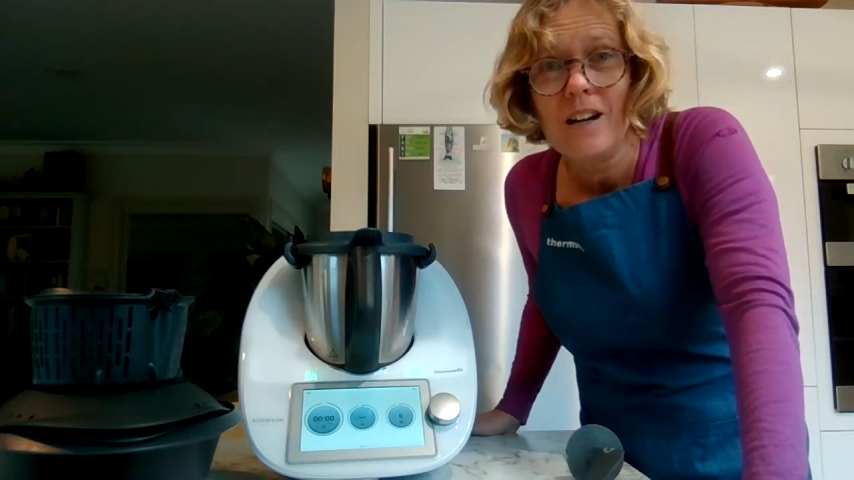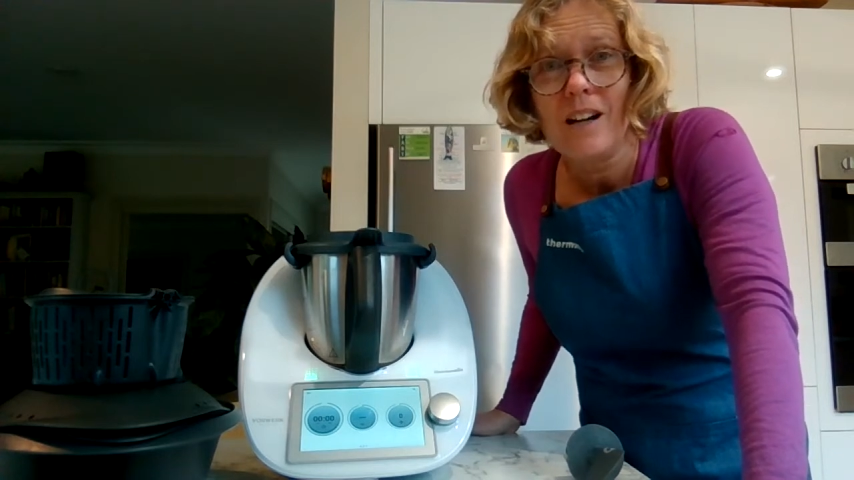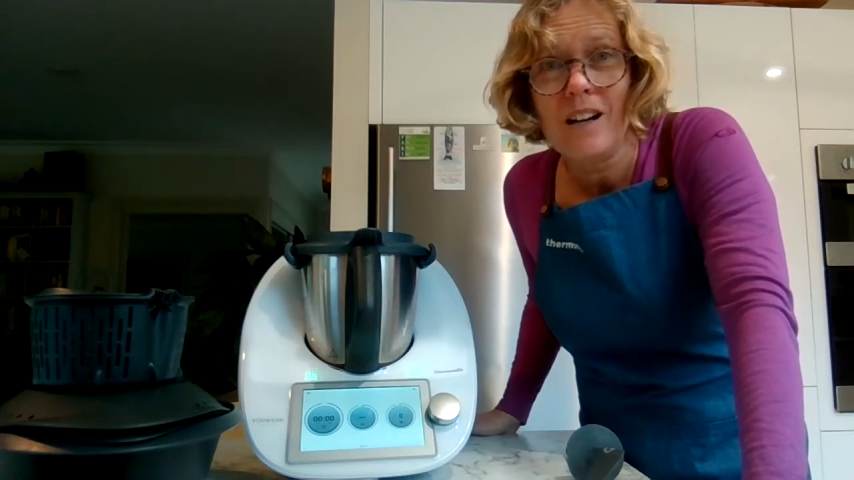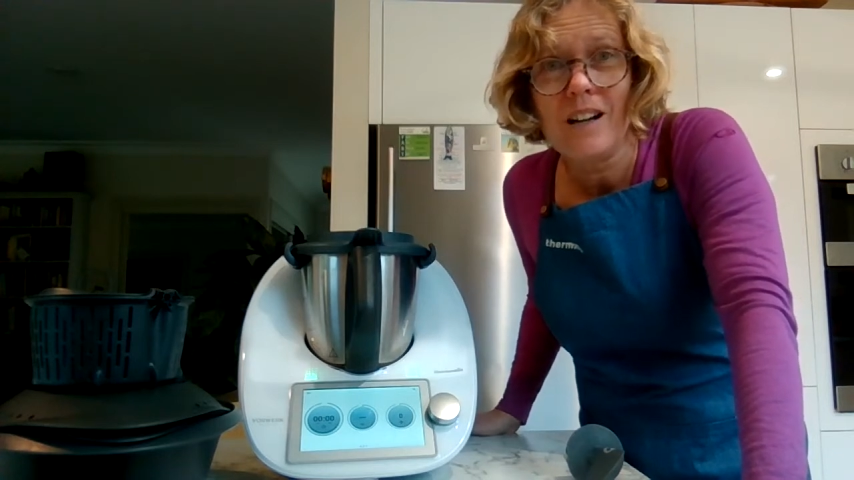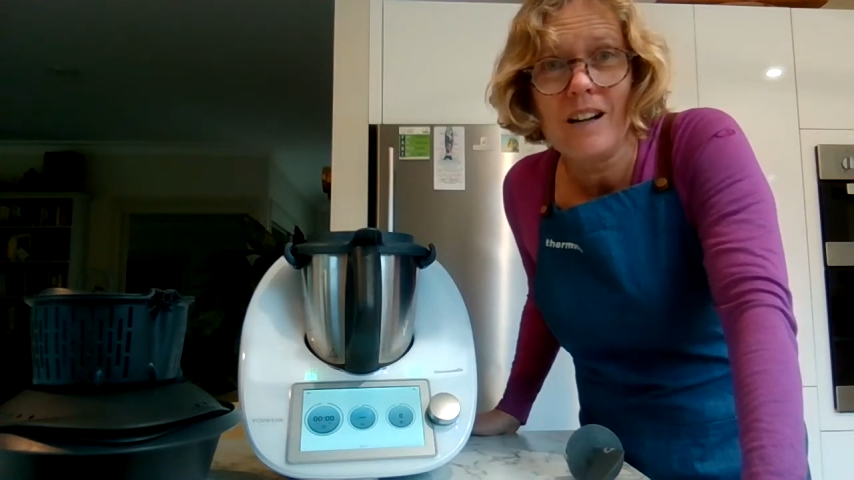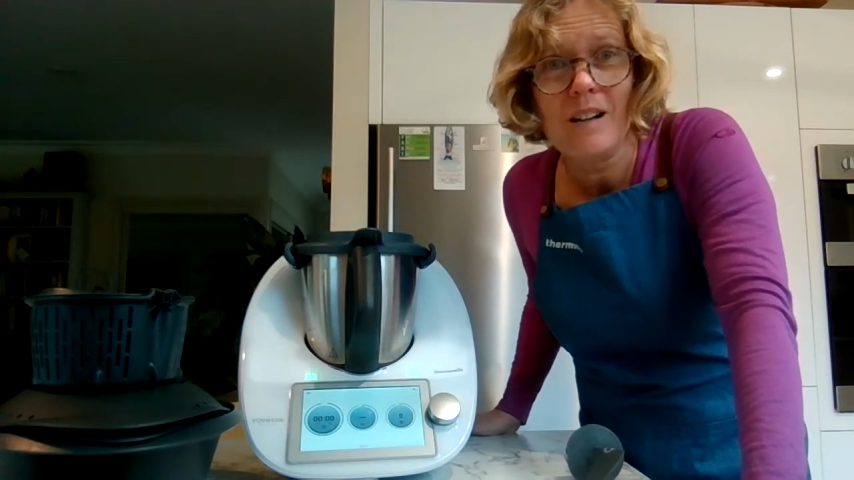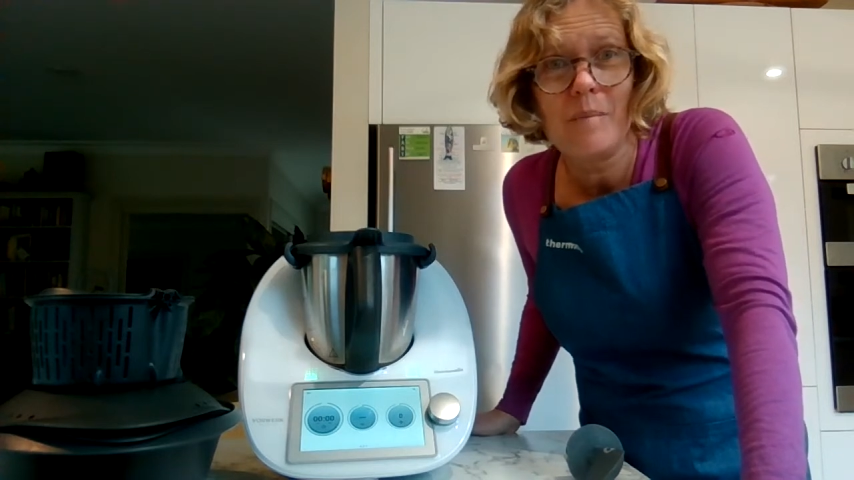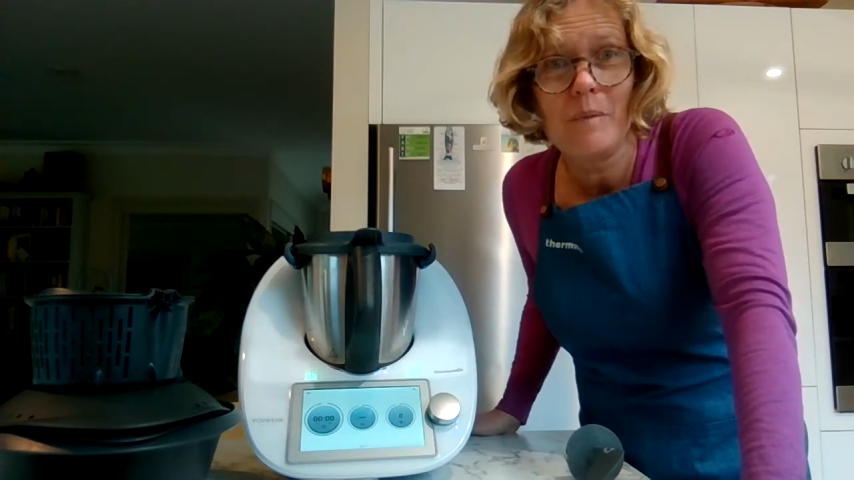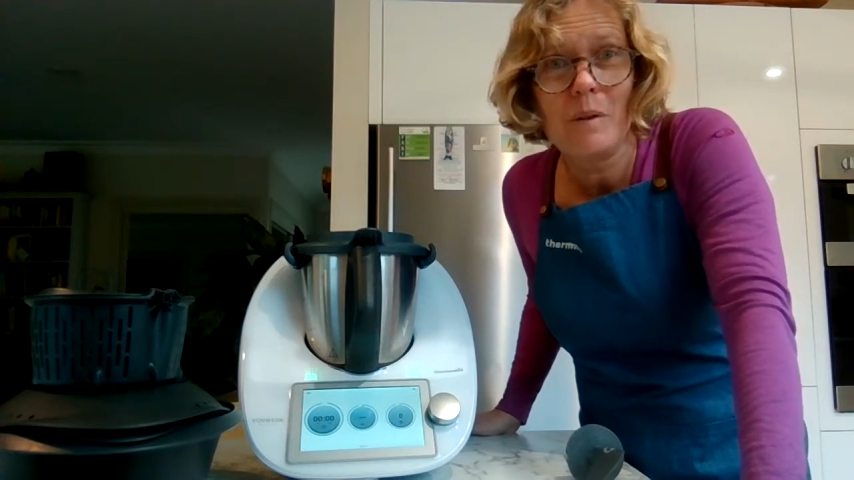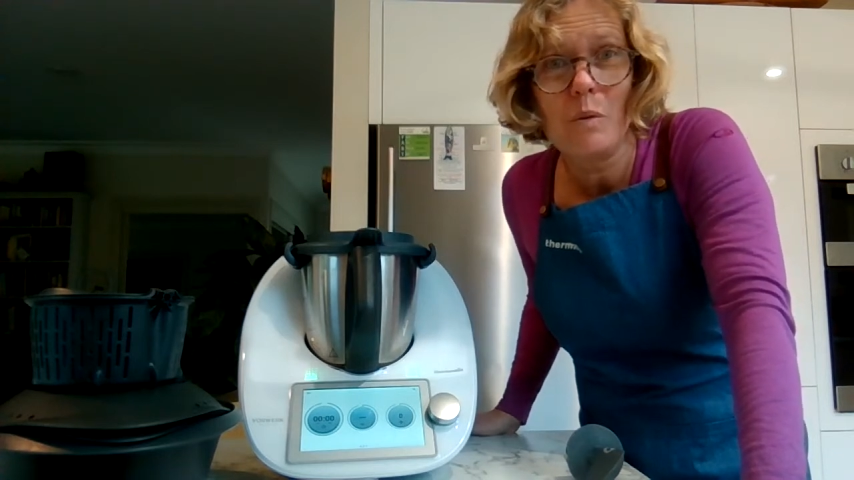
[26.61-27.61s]

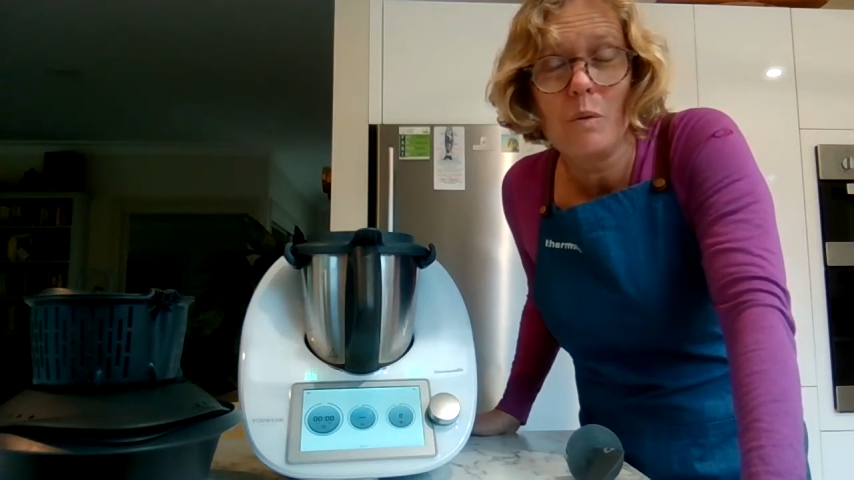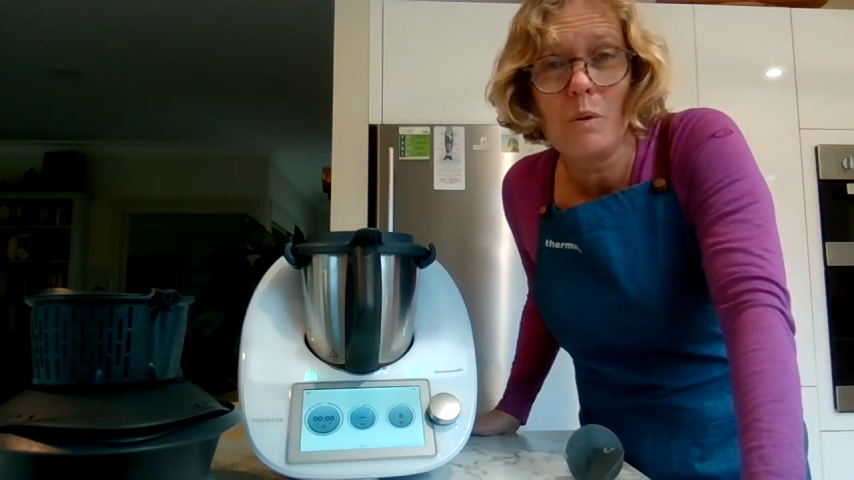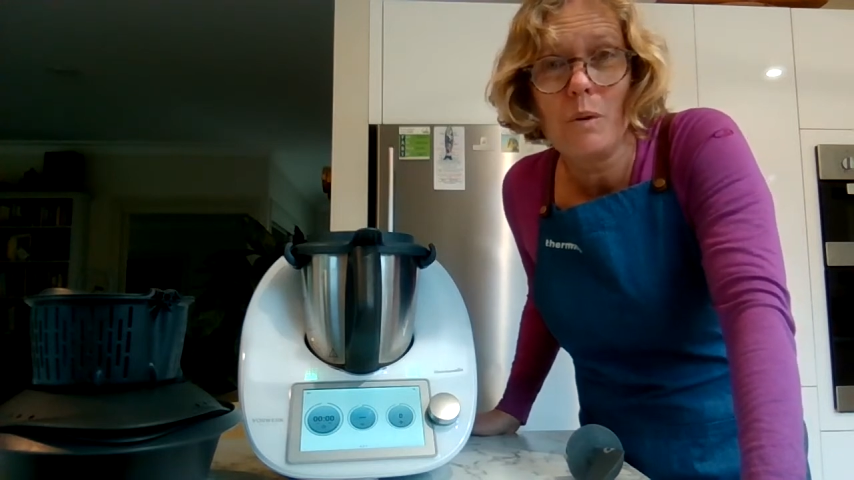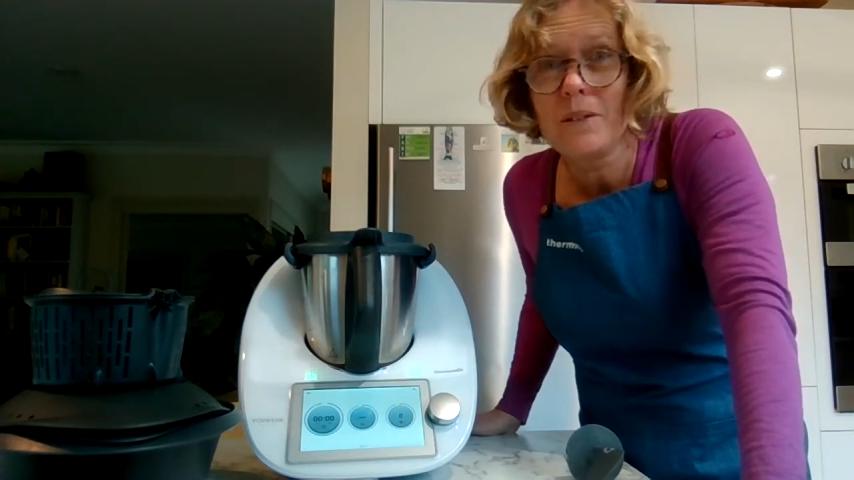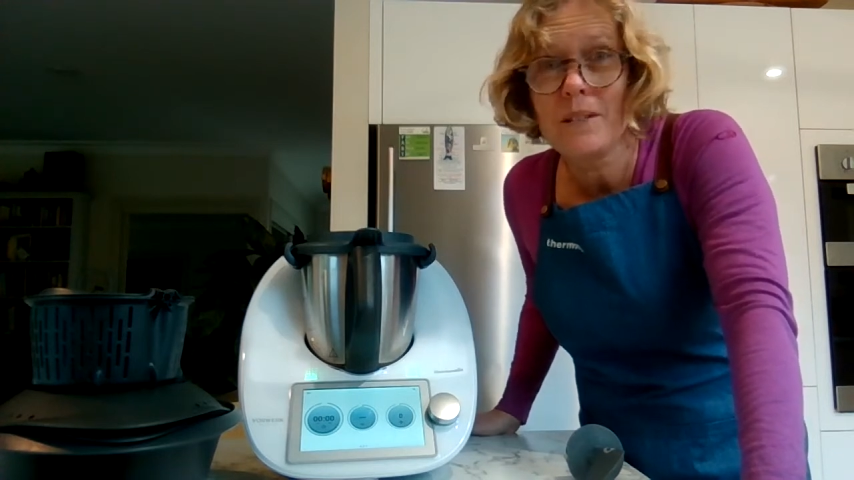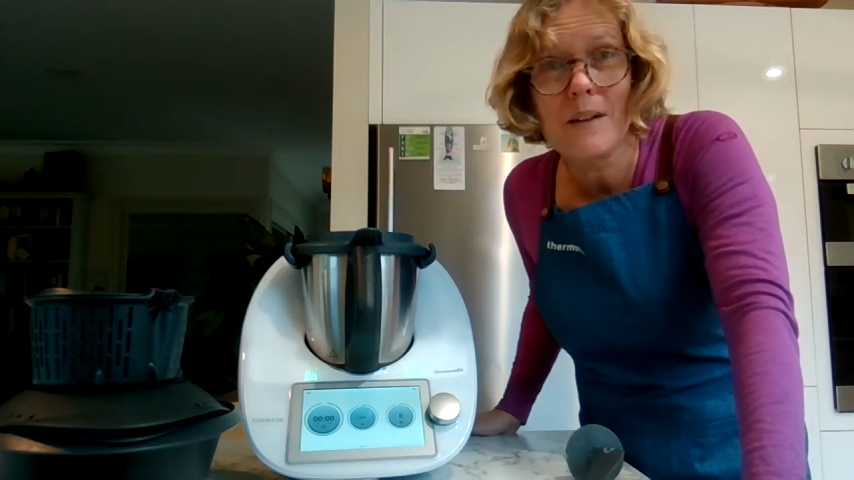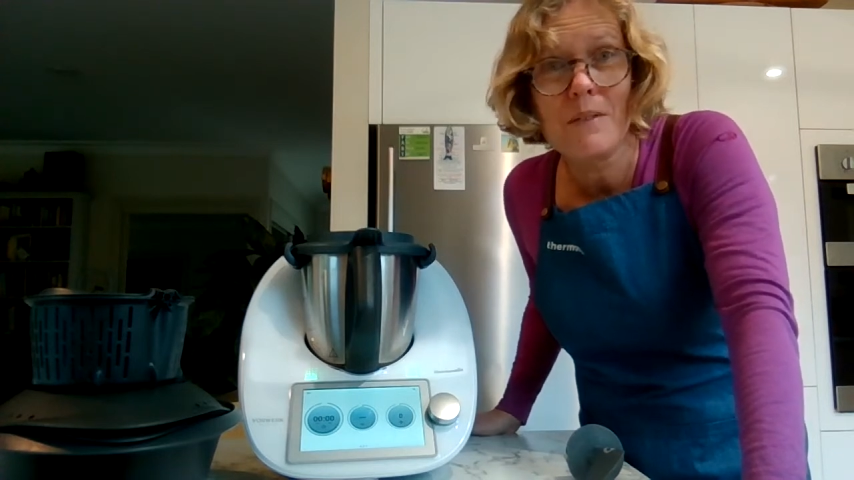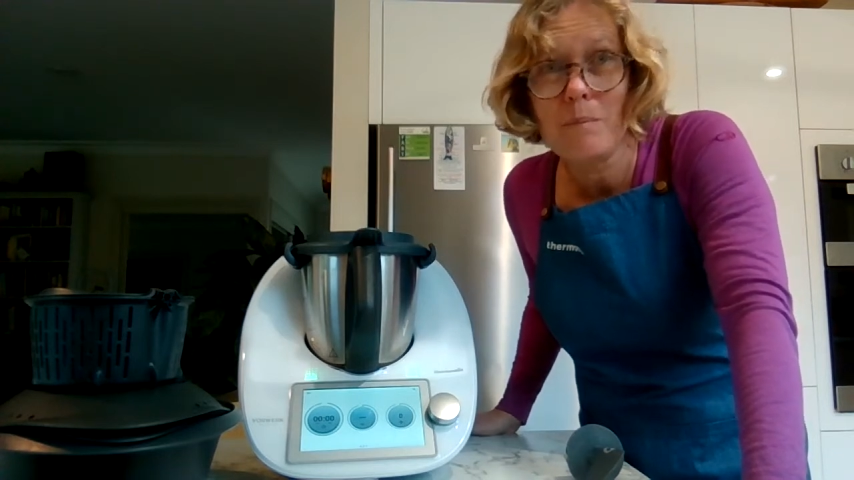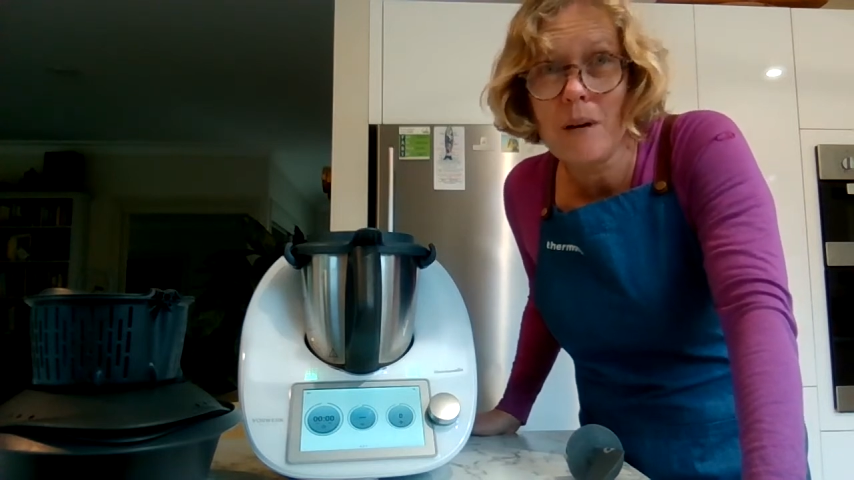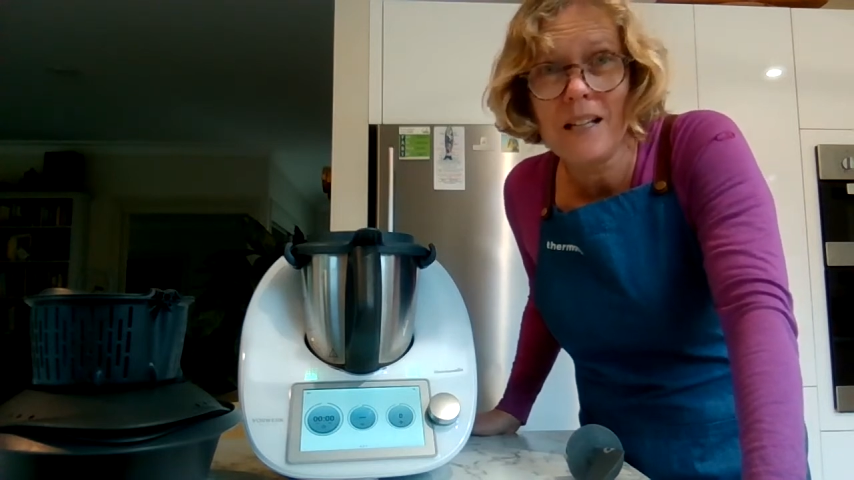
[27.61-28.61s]
or
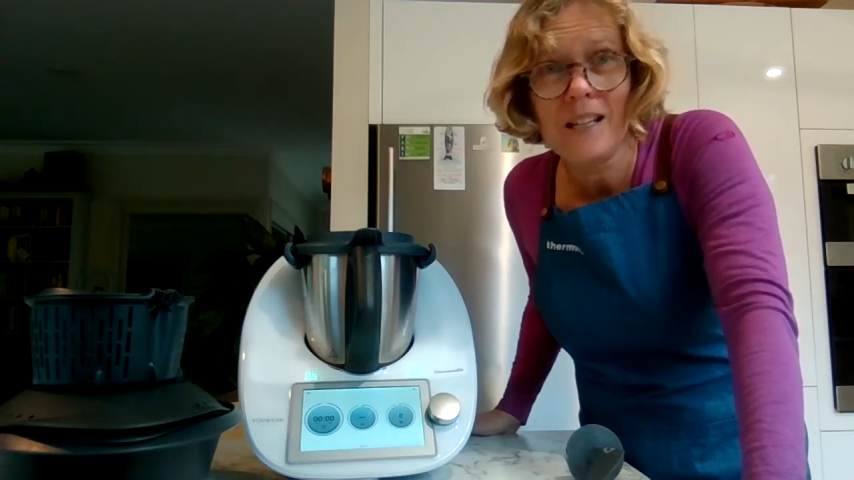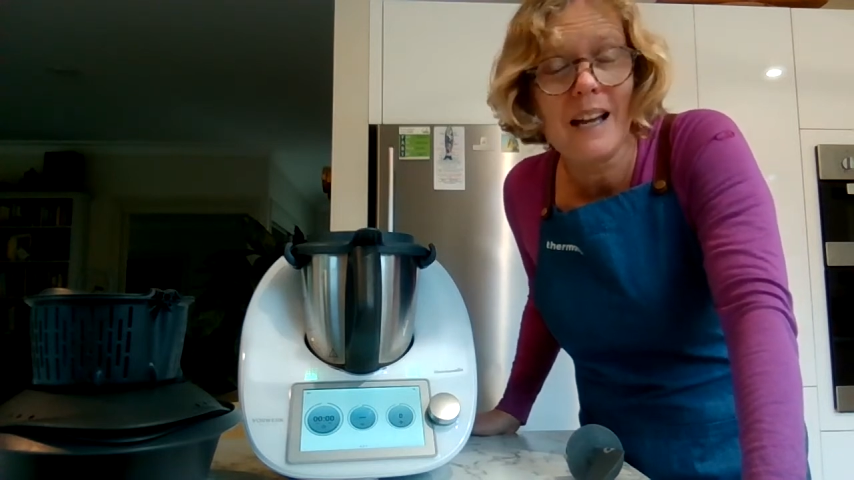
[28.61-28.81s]
saving money,